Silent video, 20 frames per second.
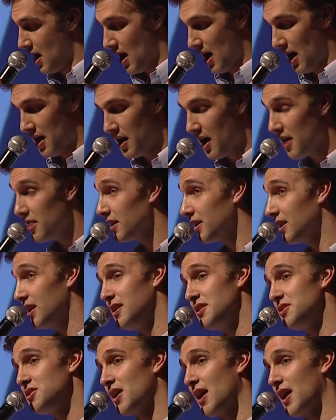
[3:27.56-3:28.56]
Another
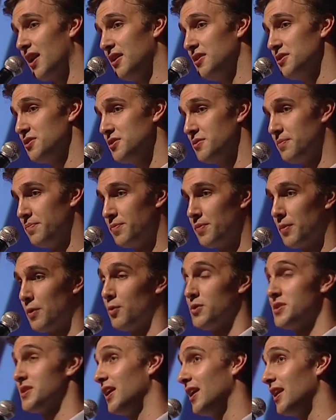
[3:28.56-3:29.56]
key challenge
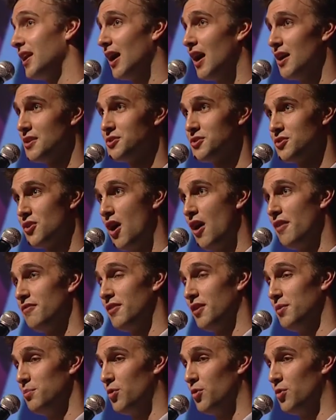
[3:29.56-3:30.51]
was getting our staff on